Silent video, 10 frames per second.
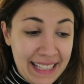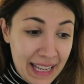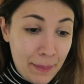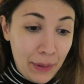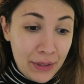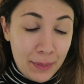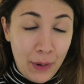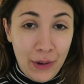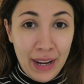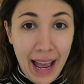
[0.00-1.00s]
Ten past
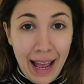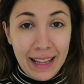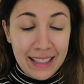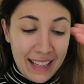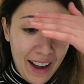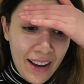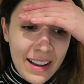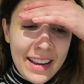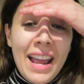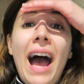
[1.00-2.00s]
one and
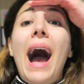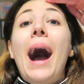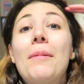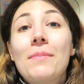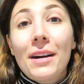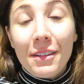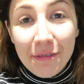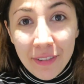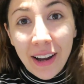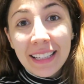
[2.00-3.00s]
I I'm um,
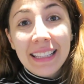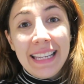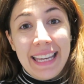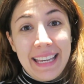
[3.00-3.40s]
finally